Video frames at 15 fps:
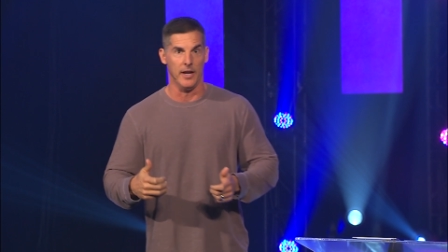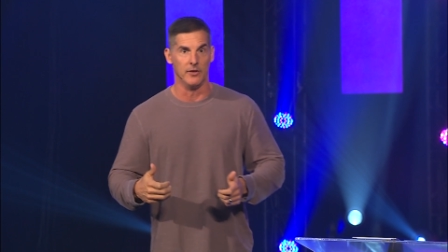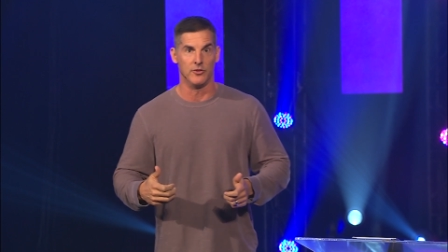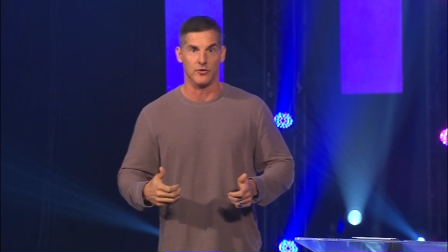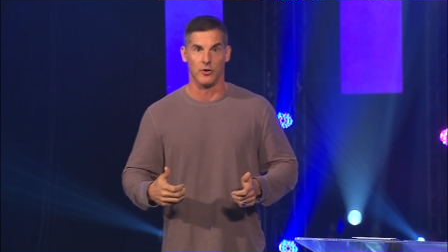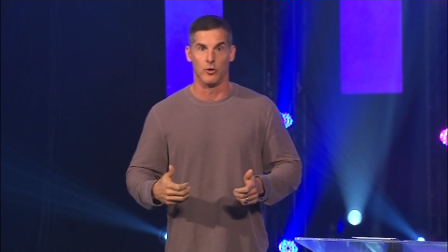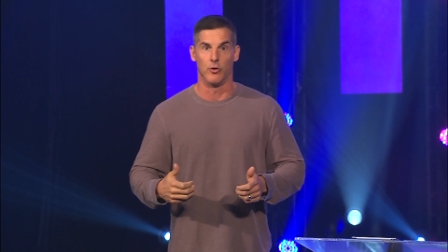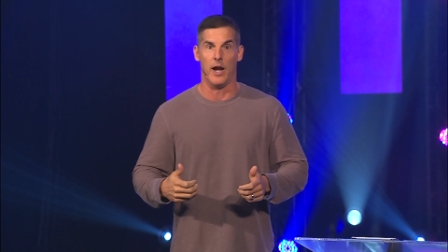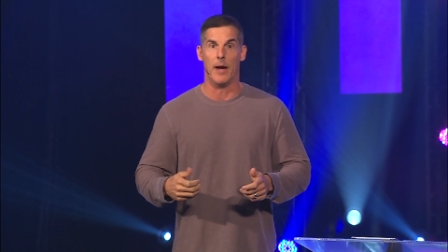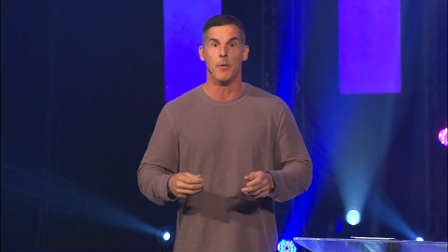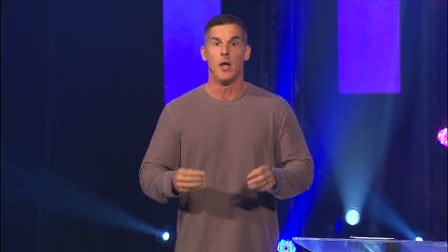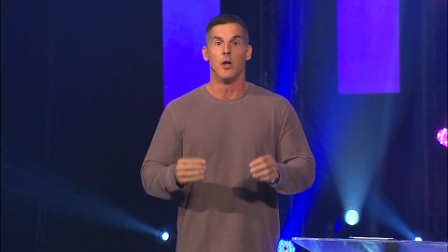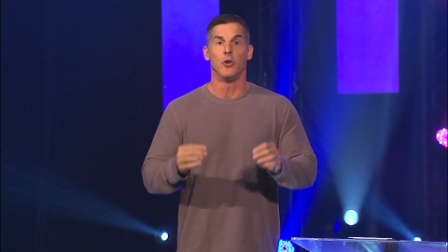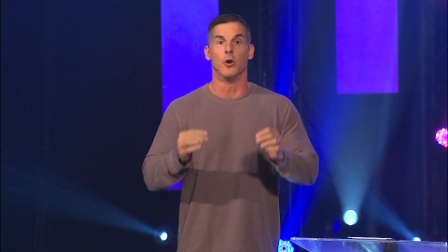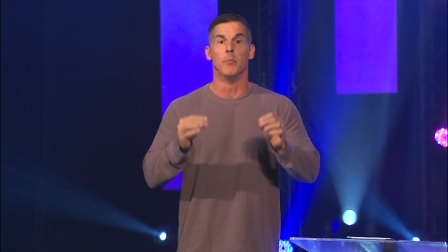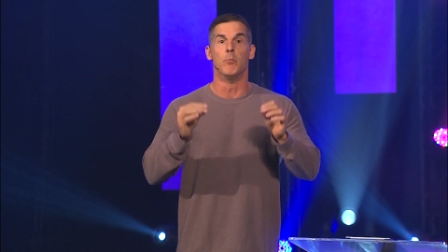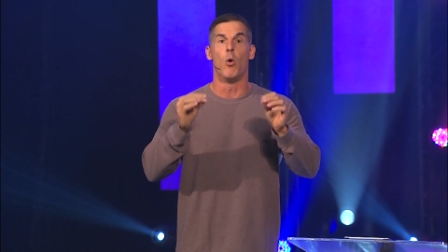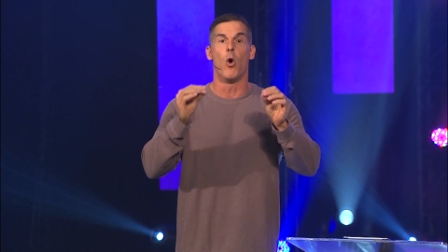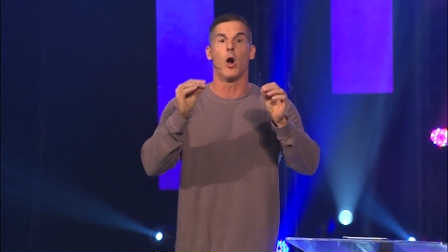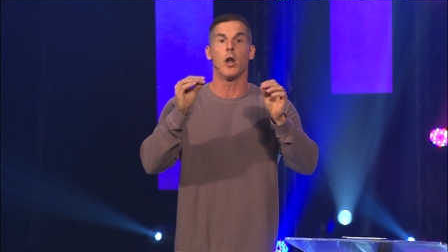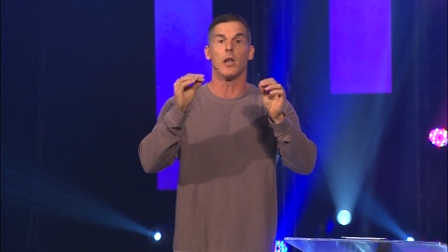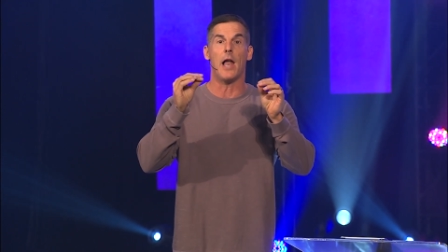at Instagram. You're
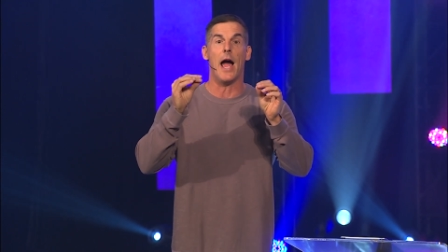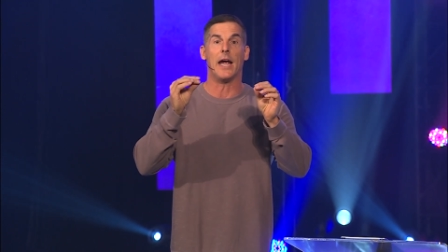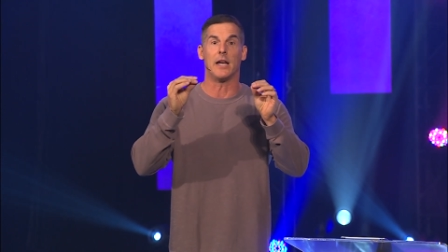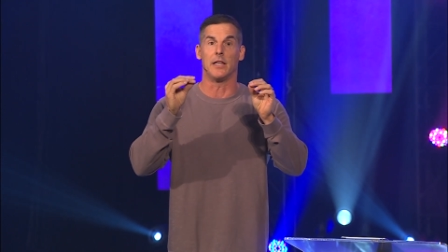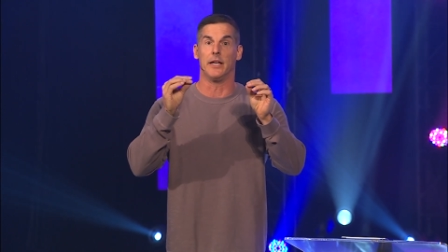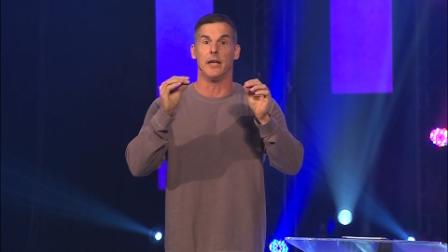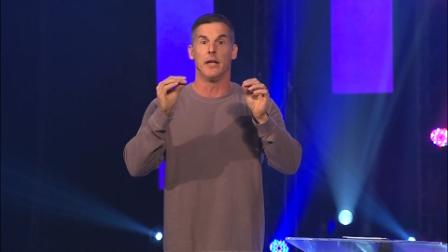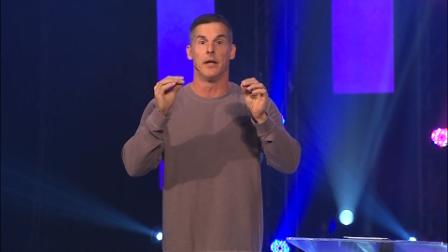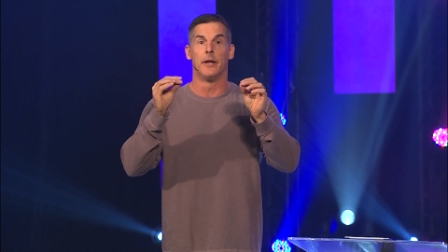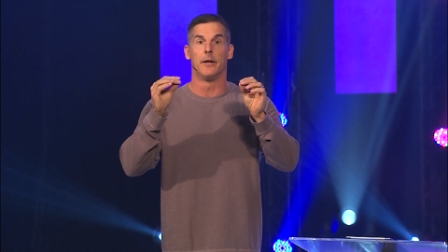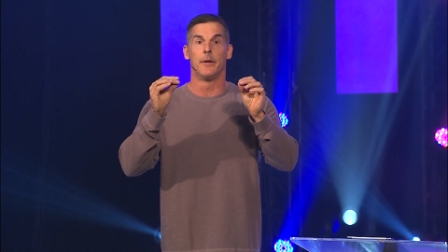more likely,